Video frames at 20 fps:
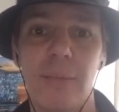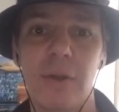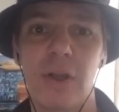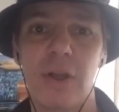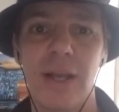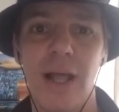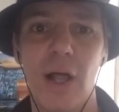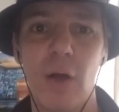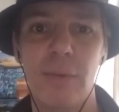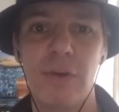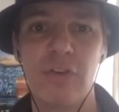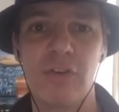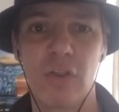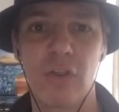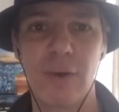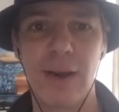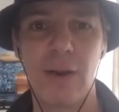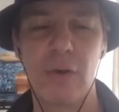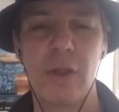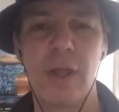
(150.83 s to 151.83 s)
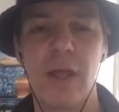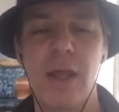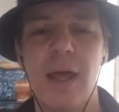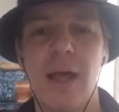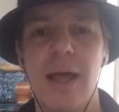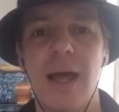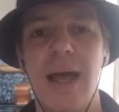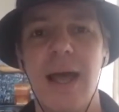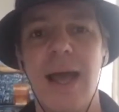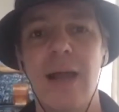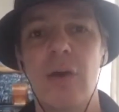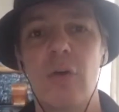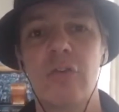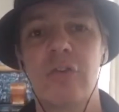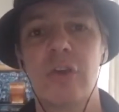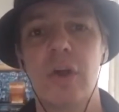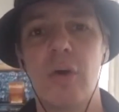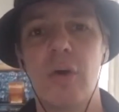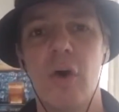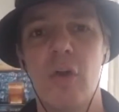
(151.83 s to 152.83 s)
can help each other out, and
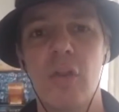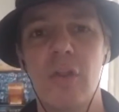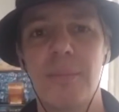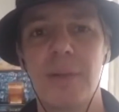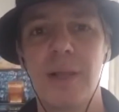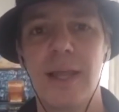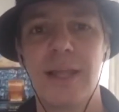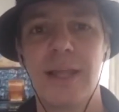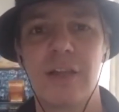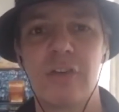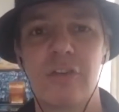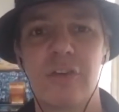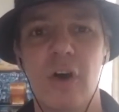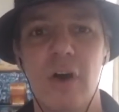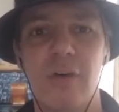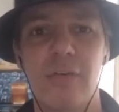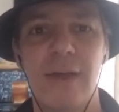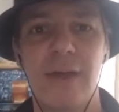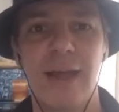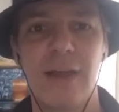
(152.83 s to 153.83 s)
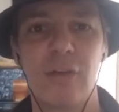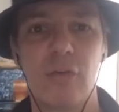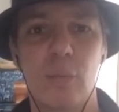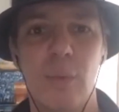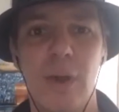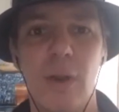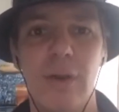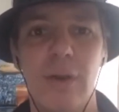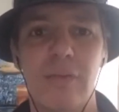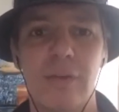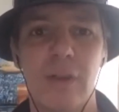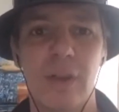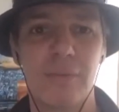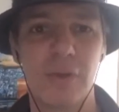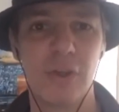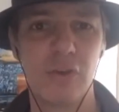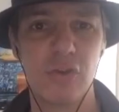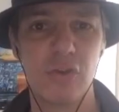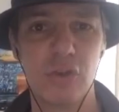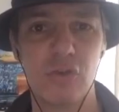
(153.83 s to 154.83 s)
also on the playing staff as well, even though
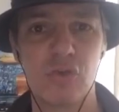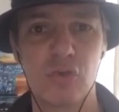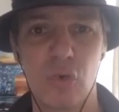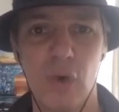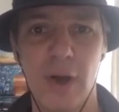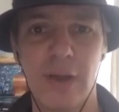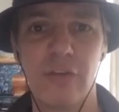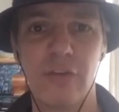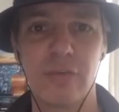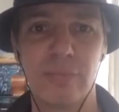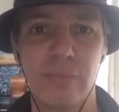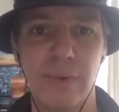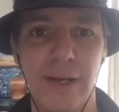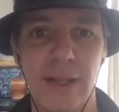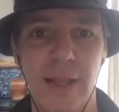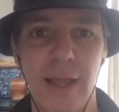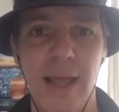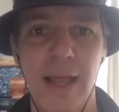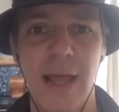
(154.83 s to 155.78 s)
they do try and spread